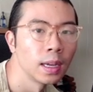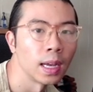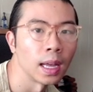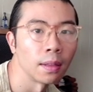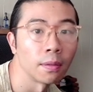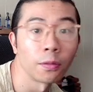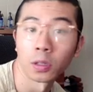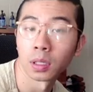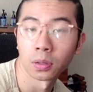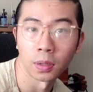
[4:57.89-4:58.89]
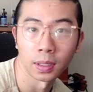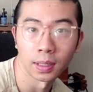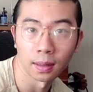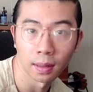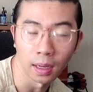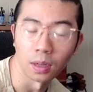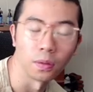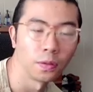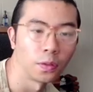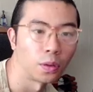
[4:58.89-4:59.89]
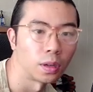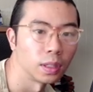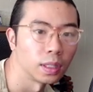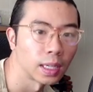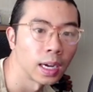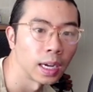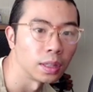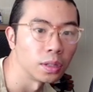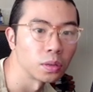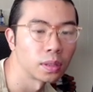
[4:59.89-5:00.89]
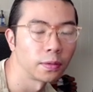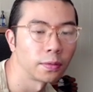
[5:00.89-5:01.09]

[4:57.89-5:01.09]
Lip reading: And first, I just want to say thank you for the kind notes